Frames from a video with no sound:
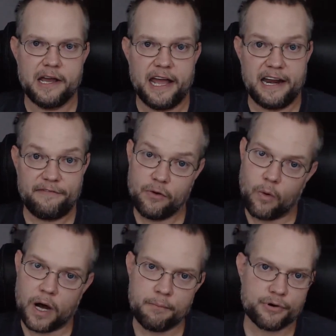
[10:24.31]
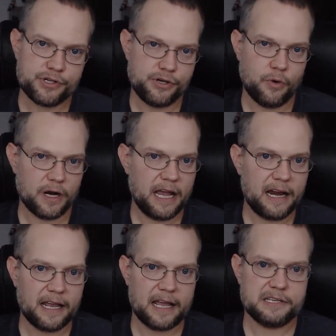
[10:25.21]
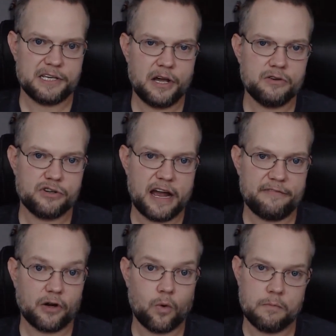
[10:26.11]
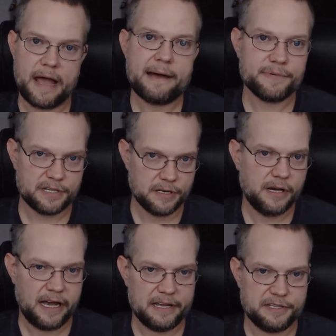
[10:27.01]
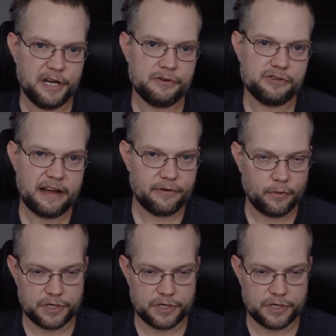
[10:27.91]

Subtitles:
And if you want to pursue organic SEO traffic or Maps SEO traffic,